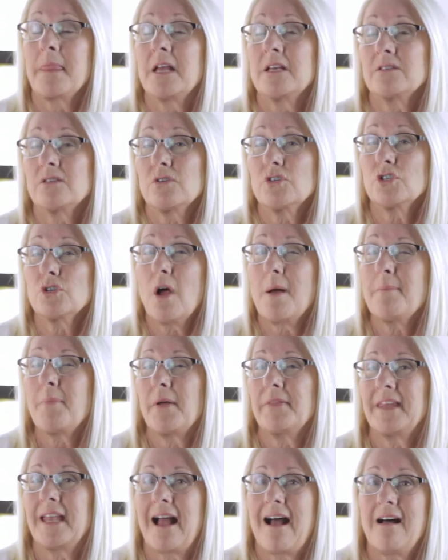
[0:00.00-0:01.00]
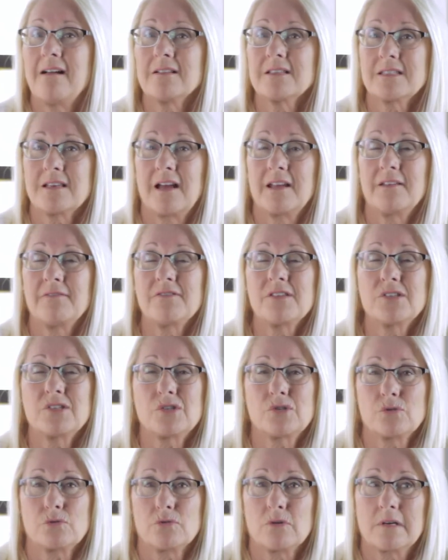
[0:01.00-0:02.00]
So shop on the outside of the
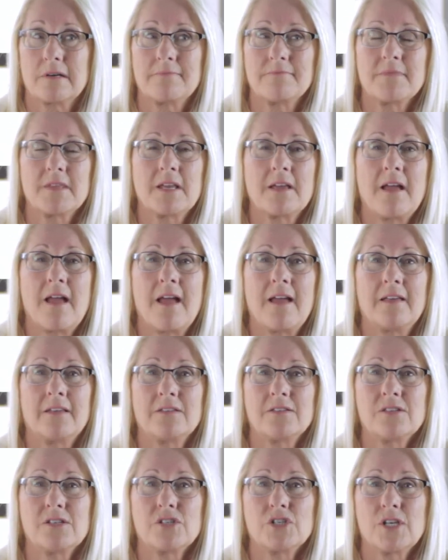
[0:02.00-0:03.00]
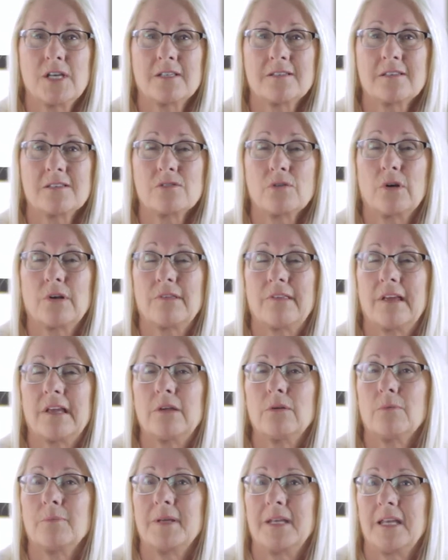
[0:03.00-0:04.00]
store, and chances are that
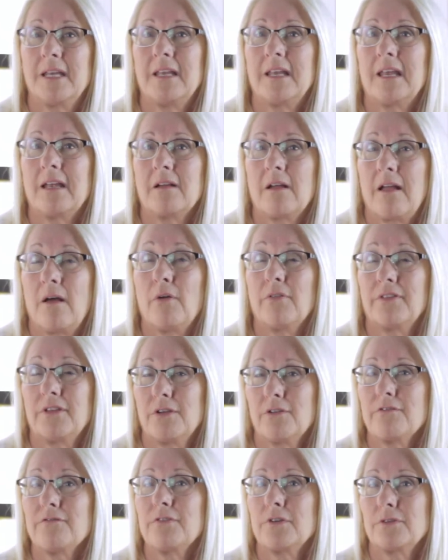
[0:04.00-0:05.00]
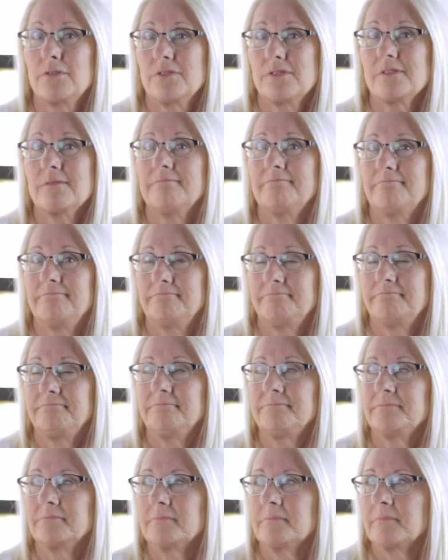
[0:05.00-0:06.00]
you'll be eating healthier foods.
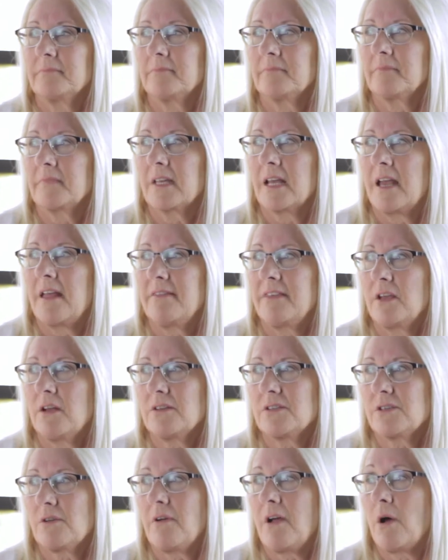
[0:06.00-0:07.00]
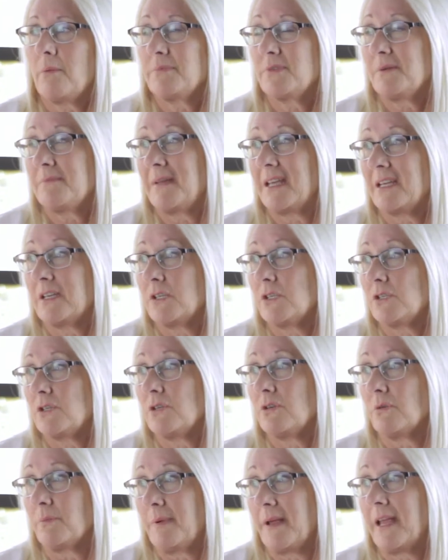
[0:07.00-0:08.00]
They also help to manage
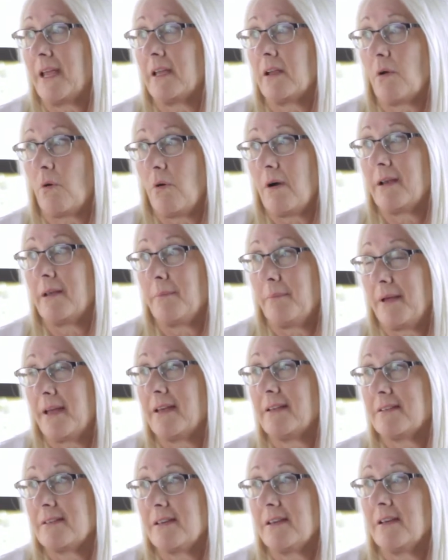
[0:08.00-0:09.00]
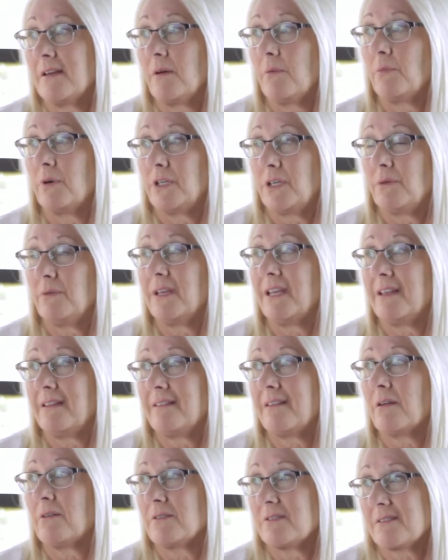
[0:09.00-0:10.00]
your pain quite a bit when you eat
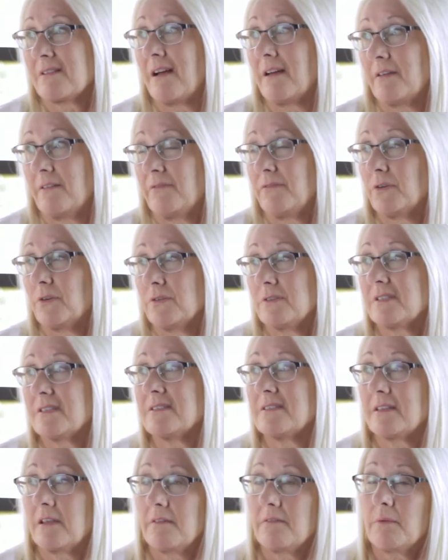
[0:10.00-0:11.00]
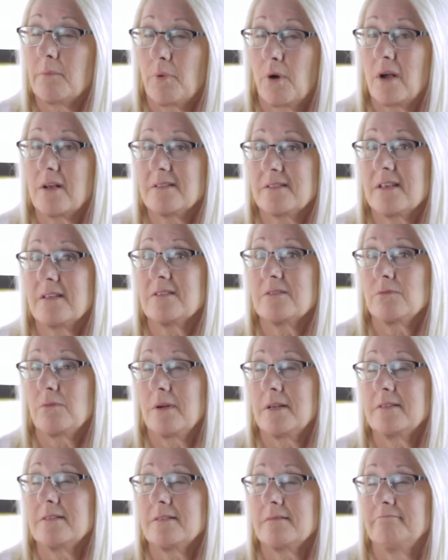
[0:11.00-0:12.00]
those kind of foods instead of the processed
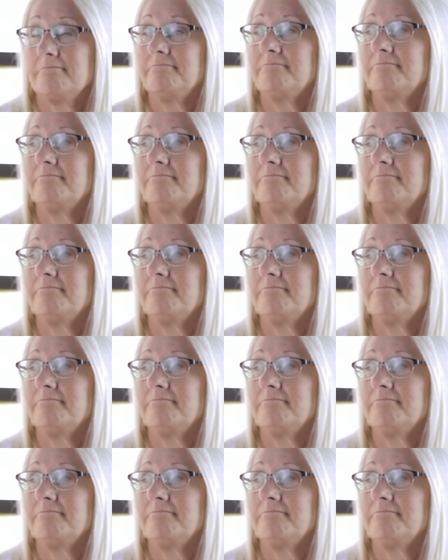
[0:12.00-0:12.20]
ones.